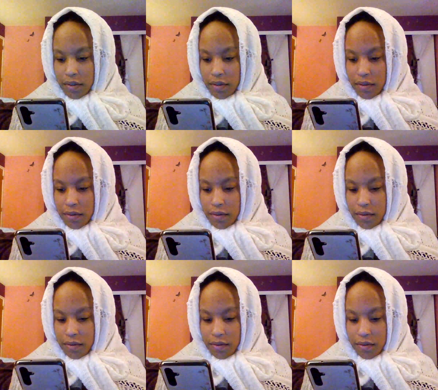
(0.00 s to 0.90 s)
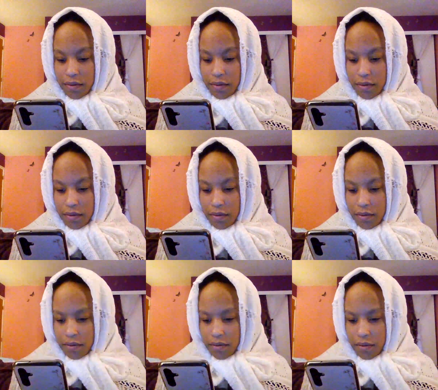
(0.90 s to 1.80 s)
Nobody speaks.